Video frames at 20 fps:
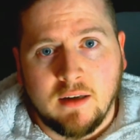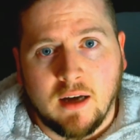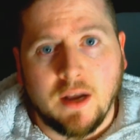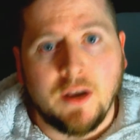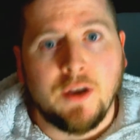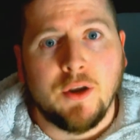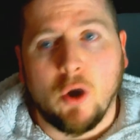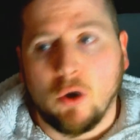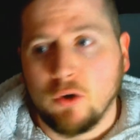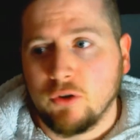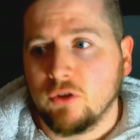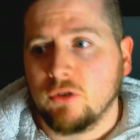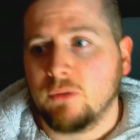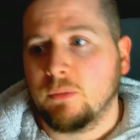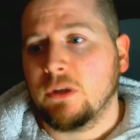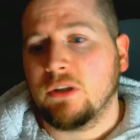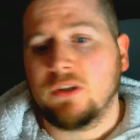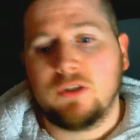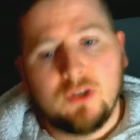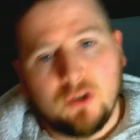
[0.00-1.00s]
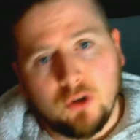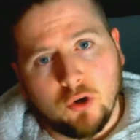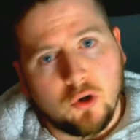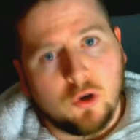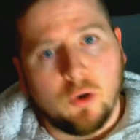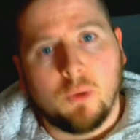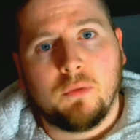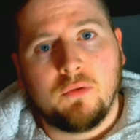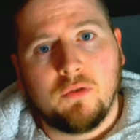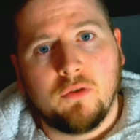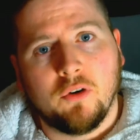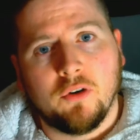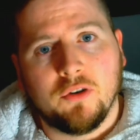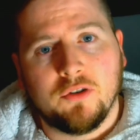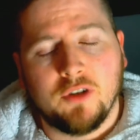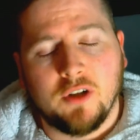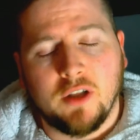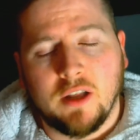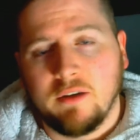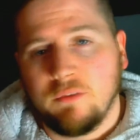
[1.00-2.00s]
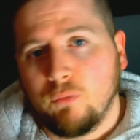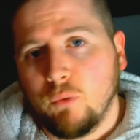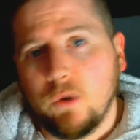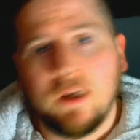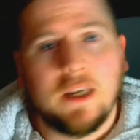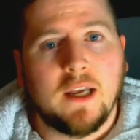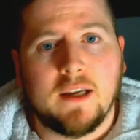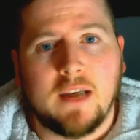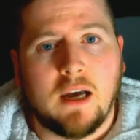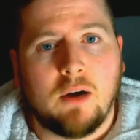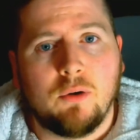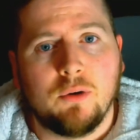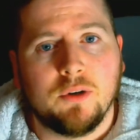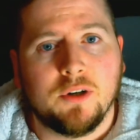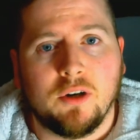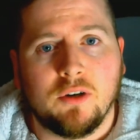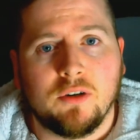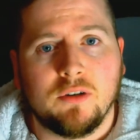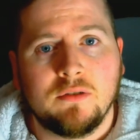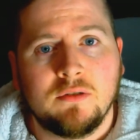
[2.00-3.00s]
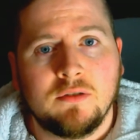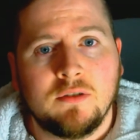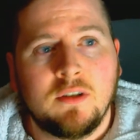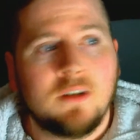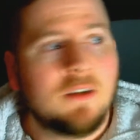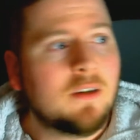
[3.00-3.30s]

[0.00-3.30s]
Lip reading: and not just be stuck up front so that if we get countered on,